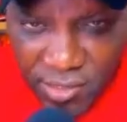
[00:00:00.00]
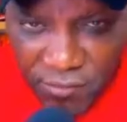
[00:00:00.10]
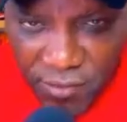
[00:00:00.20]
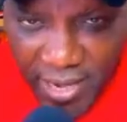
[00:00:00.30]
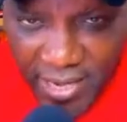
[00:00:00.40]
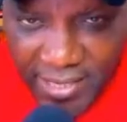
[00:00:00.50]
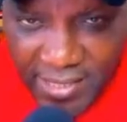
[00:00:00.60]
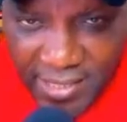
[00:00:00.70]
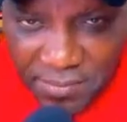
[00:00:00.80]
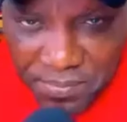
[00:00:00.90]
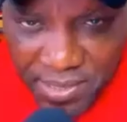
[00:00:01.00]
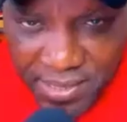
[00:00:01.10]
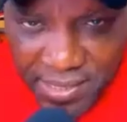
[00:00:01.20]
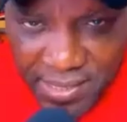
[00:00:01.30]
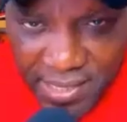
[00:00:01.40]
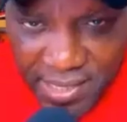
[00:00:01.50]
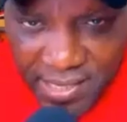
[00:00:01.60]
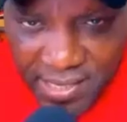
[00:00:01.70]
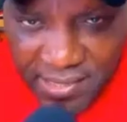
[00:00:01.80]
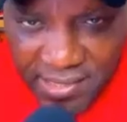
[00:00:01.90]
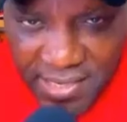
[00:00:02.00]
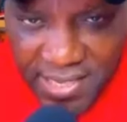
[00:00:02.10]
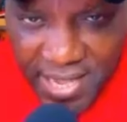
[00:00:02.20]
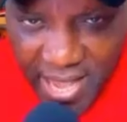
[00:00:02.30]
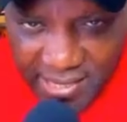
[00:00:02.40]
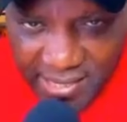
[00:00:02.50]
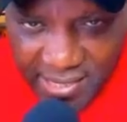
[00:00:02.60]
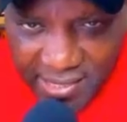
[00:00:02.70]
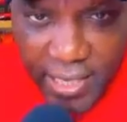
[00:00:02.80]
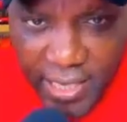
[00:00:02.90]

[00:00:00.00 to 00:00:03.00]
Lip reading: Don't forget, this is BTC3X.